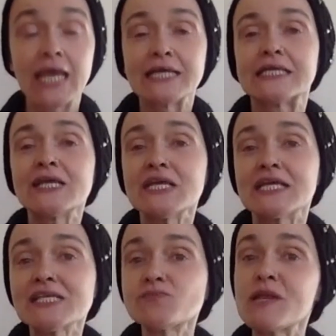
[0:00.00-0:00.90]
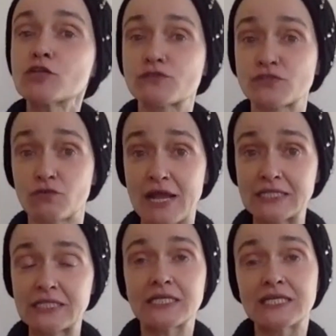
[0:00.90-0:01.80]
It gives me a lot of
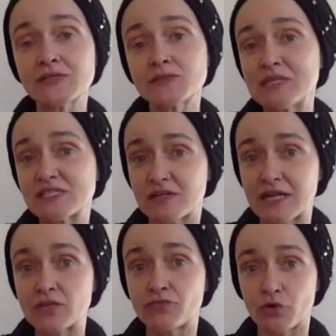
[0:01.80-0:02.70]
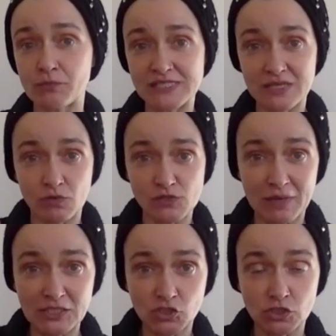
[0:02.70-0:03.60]
serenity. It gives me the serenity for me, as I was
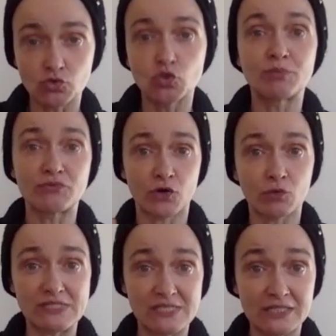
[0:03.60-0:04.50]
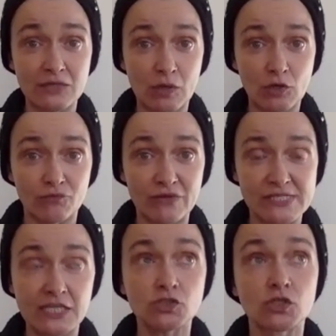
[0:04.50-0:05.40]
mentioning to you before we started our
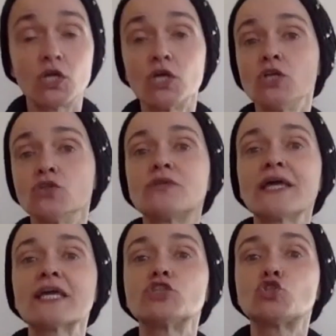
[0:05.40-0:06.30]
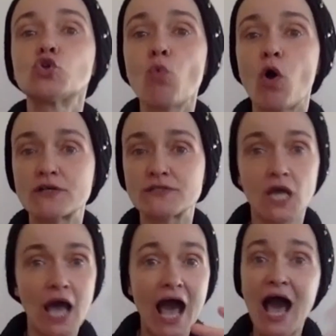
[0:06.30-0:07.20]
conversation, to take a 2-walk
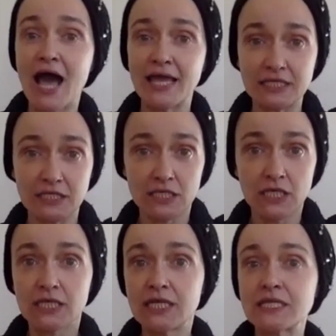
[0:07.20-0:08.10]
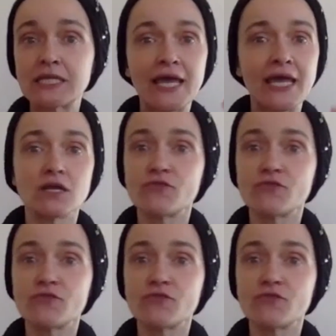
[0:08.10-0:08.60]
hike in the